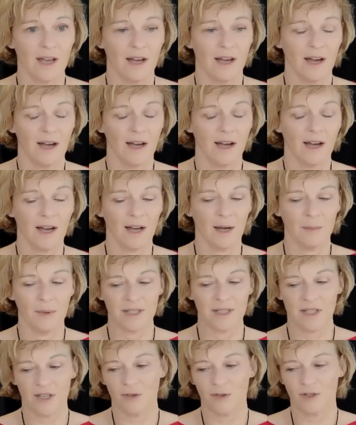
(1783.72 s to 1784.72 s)

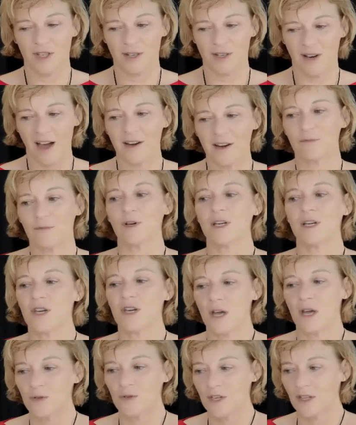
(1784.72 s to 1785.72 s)
And so to kind of reach
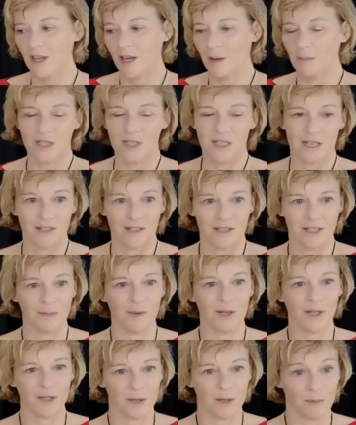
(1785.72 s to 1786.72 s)
out to them and to
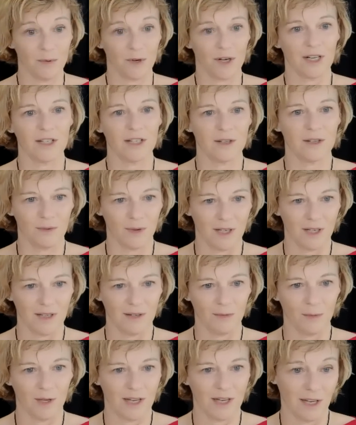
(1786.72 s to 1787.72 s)
build a bridge,
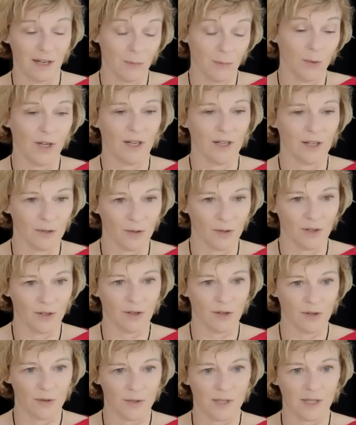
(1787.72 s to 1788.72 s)
we included
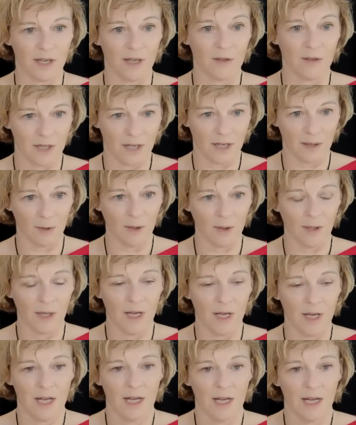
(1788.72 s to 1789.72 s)
those in the table.
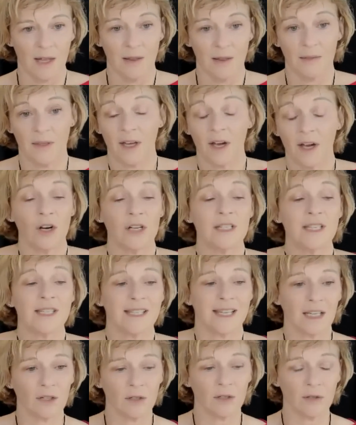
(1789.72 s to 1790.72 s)
They are
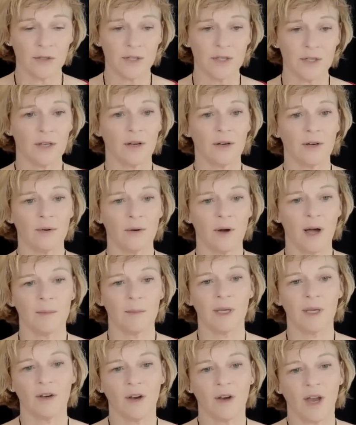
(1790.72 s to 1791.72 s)
signals, though. I
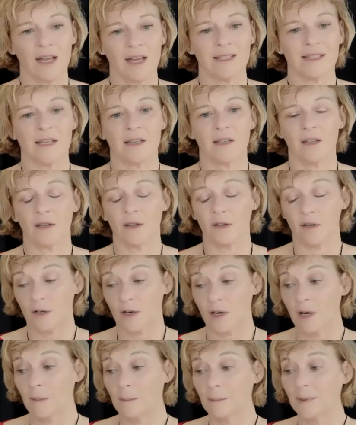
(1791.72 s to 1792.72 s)
mean, you can't say that they're
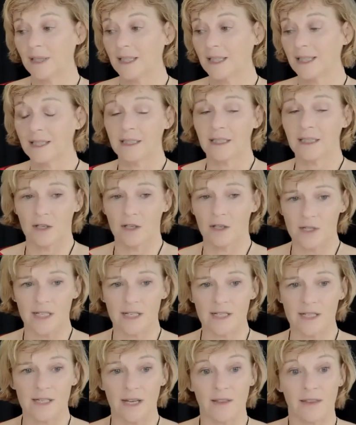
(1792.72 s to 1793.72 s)
completely
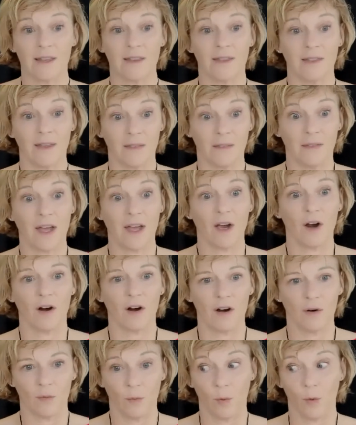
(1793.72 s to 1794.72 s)
useless. I think that they
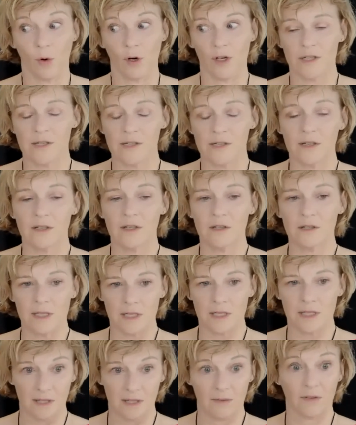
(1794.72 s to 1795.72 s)
are worse than
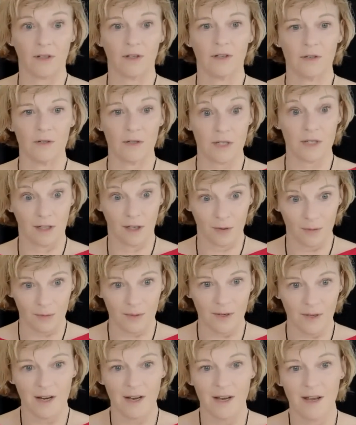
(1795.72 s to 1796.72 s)
useless if they're used
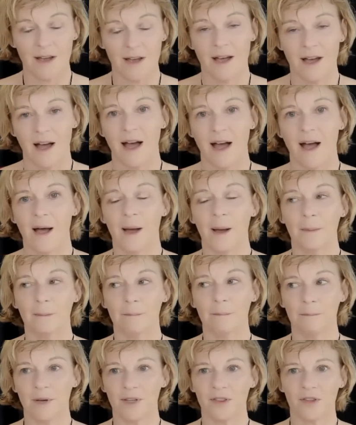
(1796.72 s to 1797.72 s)
alone,
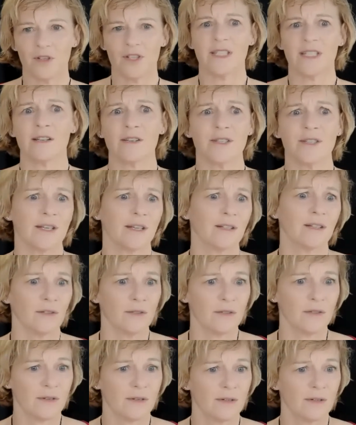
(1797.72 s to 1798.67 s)
but they're still signals.